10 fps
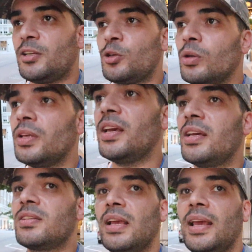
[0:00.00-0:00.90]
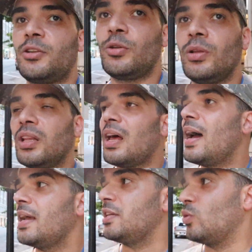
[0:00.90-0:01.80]
truly
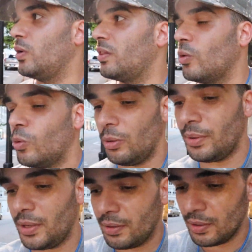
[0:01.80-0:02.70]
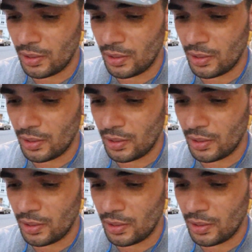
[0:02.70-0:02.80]
lies with the woman,